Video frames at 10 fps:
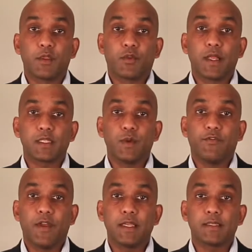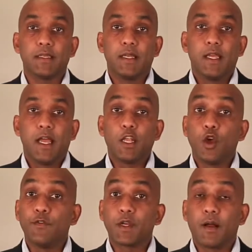threats we face and
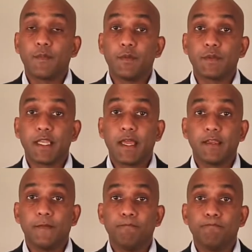overcome them together.